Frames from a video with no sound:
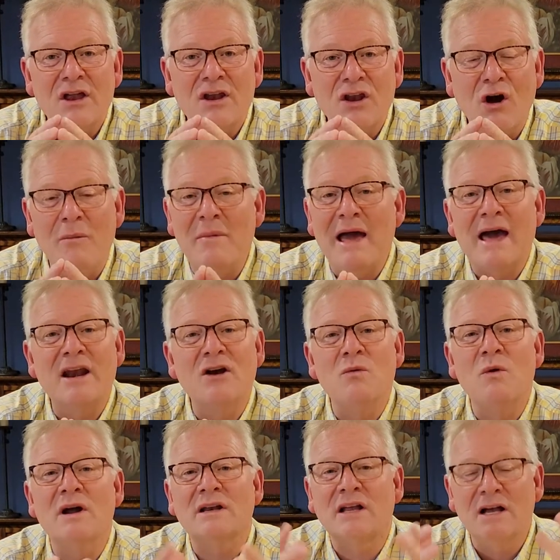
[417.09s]
No matter
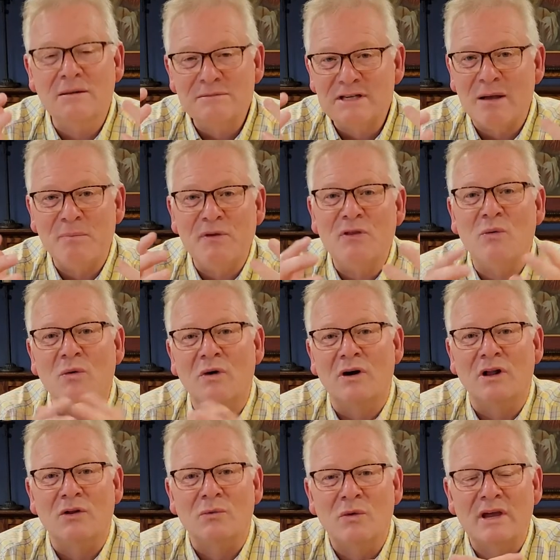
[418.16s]
what comes up in the
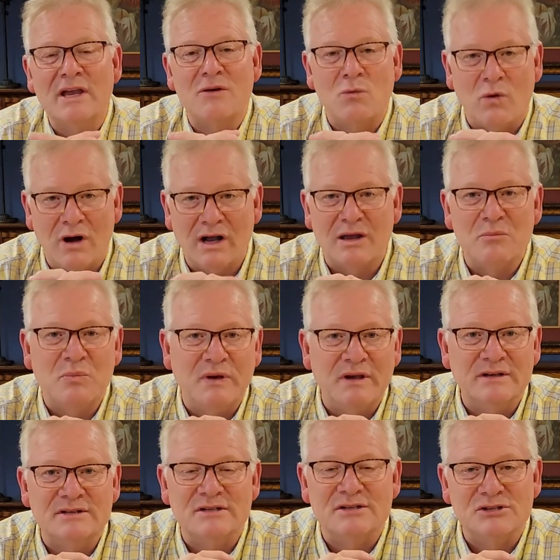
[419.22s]
world, we can walk in
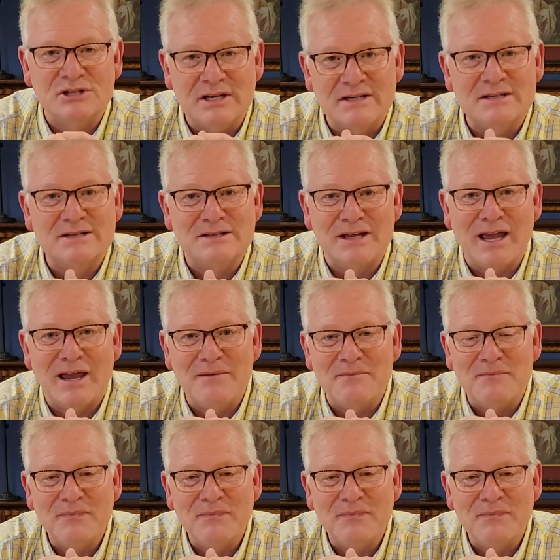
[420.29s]
peace in Jesus' name.